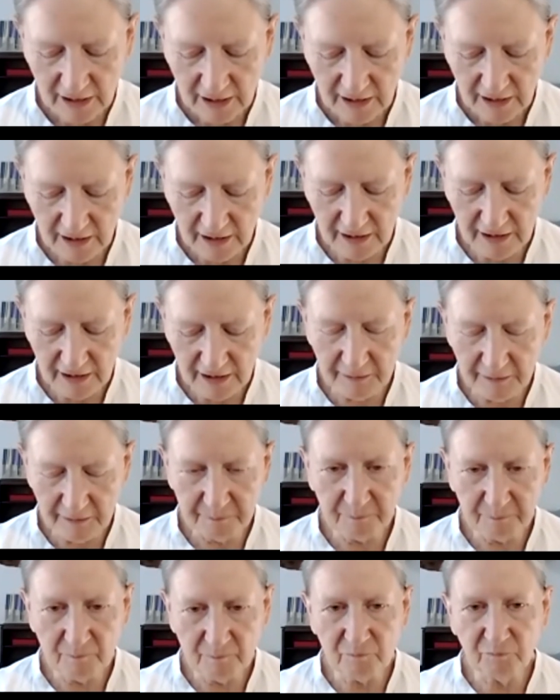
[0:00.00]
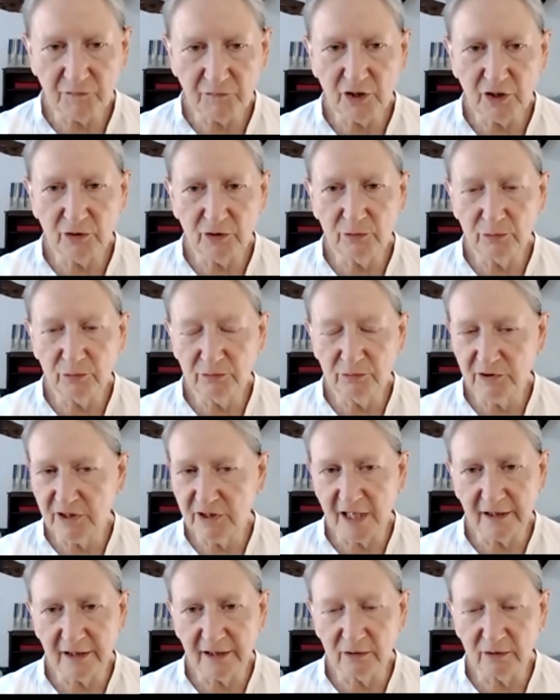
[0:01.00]
you
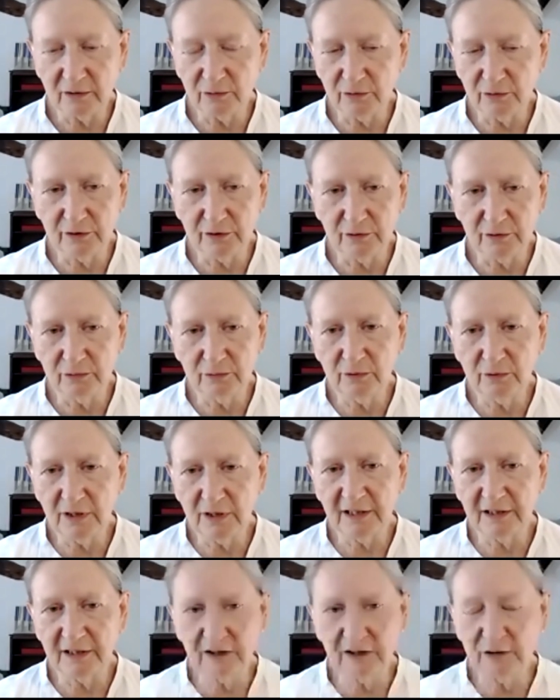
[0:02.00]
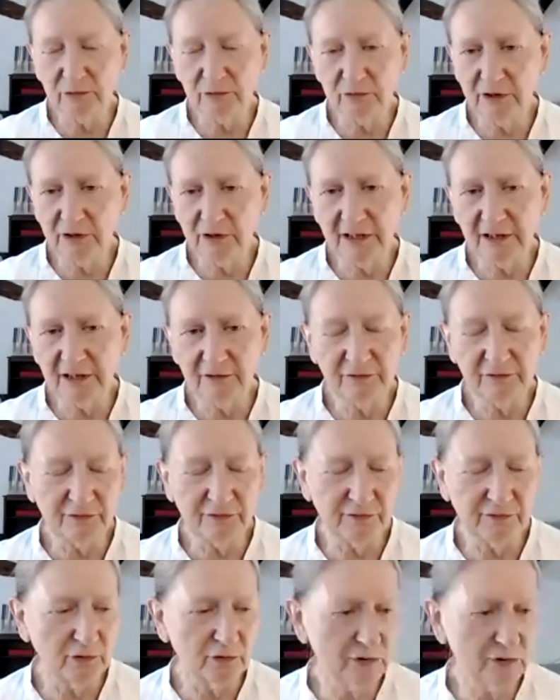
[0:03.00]
take a guru and you
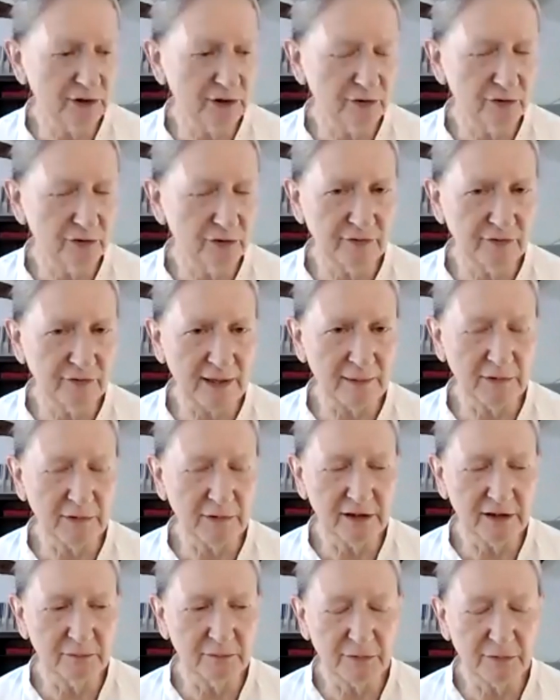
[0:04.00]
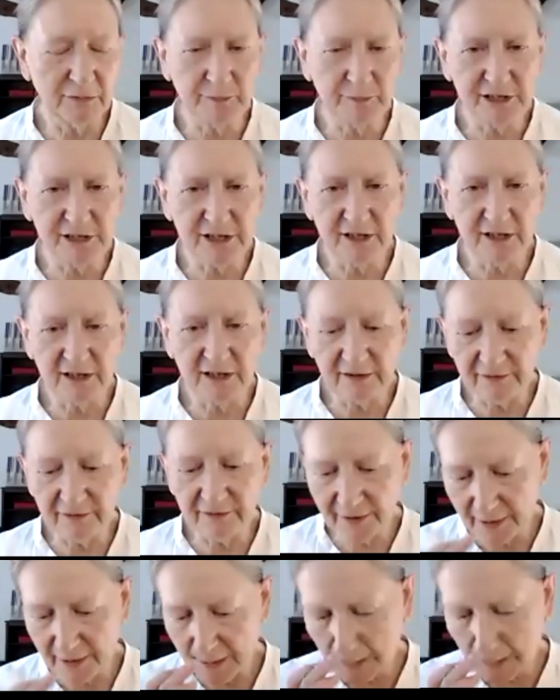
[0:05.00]
leave all your family and property and
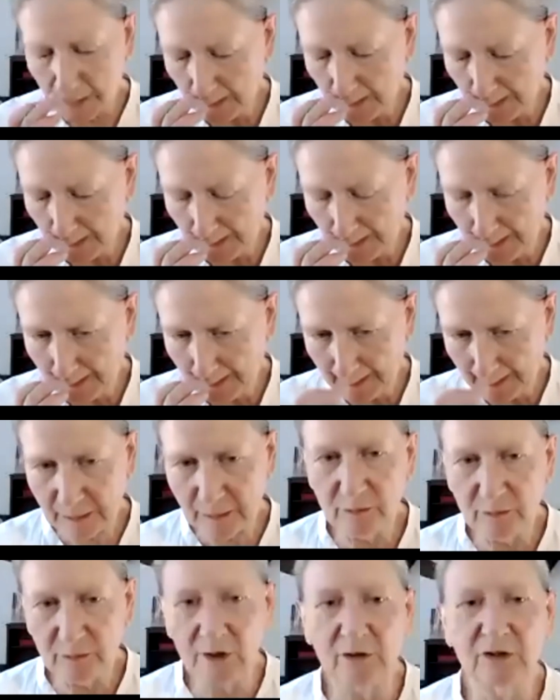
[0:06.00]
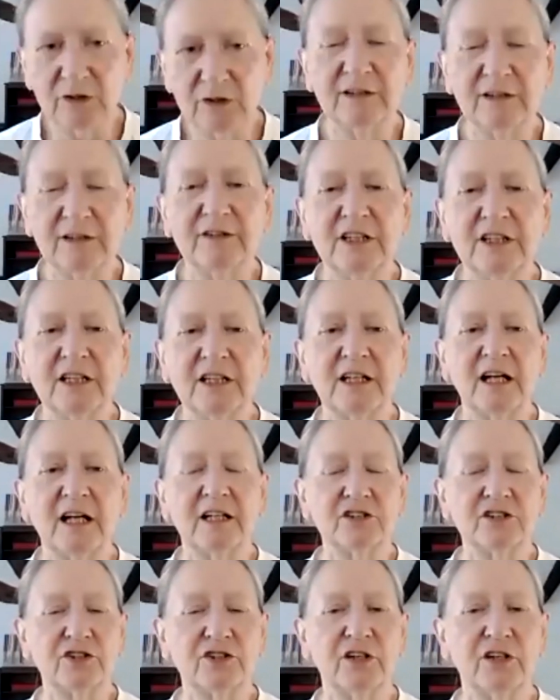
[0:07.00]
everything. You go and live in an
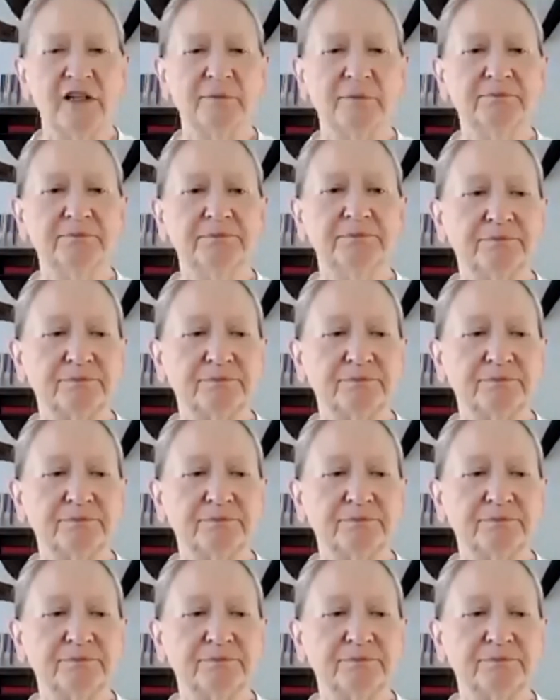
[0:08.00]
ashram,